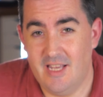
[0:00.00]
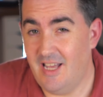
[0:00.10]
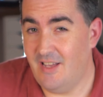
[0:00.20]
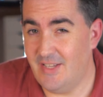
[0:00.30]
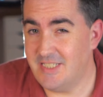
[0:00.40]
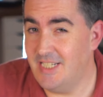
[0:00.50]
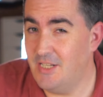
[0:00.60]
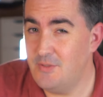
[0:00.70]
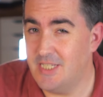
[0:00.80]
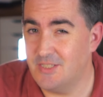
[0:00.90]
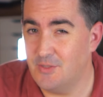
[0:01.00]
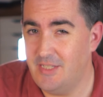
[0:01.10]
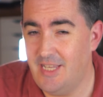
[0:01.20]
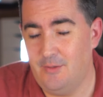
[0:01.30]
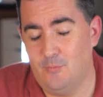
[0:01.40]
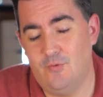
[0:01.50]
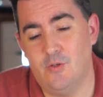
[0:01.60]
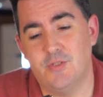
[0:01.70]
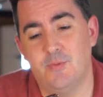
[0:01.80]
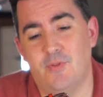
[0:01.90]
I have actually noticed on the end, we've
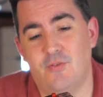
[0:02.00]
got some